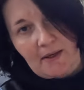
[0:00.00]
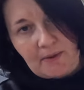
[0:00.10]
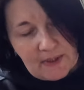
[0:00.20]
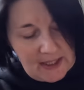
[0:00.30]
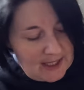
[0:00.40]

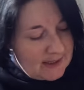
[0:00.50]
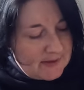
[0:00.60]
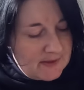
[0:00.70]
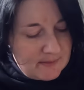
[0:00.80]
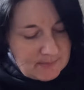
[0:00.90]
tackle the
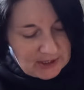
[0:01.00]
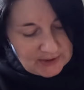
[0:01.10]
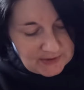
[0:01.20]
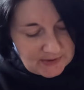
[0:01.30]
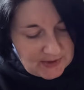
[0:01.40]
legs,
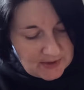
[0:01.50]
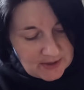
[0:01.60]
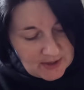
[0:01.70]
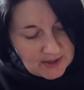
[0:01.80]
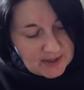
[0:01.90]
because
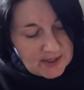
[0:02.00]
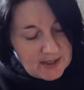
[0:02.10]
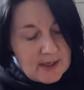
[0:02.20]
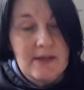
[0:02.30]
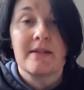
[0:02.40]

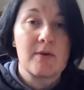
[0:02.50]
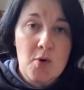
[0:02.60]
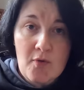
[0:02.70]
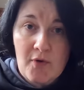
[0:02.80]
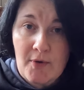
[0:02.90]
they're
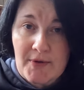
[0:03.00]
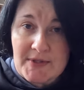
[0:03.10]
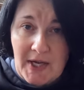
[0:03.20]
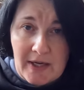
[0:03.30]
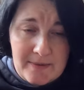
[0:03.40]
all 4 the
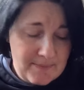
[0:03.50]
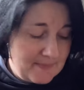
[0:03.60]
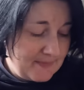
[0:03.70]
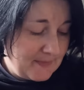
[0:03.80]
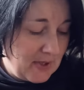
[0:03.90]
same.
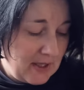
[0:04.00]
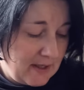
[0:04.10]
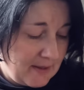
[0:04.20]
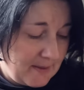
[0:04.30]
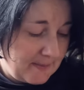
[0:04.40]

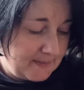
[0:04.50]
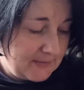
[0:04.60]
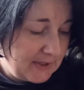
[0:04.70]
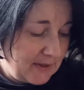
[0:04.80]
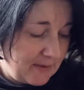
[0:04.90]

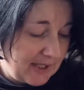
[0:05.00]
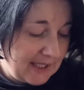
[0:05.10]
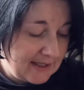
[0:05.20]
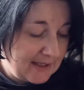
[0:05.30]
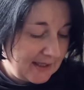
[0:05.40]
You don't
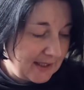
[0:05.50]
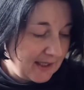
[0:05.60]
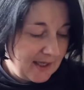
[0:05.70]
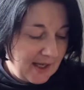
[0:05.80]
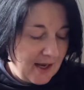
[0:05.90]
get
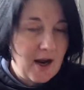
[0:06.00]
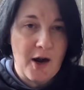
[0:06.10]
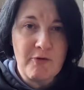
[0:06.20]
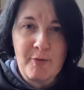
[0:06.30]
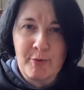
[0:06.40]
like
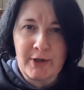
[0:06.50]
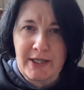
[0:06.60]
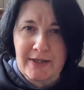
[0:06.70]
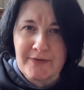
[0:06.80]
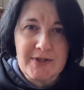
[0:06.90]
a
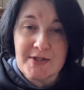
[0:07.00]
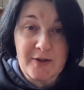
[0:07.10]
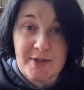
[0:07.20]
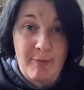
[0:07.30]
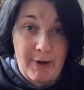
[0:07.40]
reprieve. There's
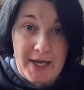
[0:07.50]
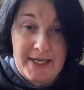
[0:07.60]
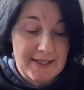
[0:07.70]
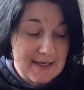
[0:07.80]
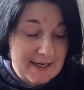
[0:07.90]
not a
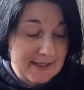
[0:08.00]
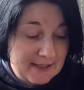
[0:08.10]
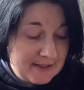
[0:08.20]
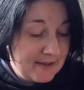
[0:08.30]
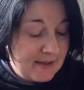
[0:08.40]
plain leg.
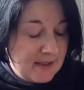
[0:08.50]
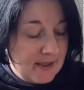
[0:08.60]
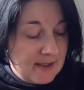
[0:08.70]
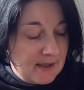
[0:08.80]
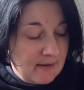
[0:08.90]

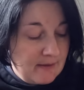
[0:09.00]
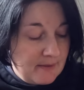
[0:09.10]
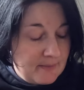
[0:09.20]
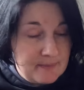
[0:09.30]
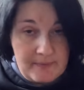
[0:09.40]

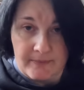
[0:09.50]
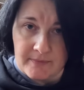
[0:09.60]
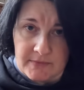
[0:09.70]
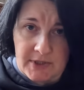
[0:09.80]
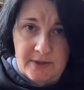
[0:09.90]
You
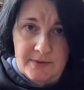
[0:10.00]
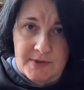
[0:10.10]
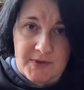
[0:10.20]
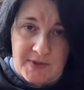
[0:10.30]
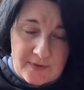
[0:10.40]
know, it
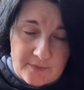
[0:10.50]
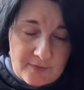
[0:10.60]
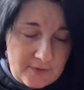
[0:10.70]
doesn't have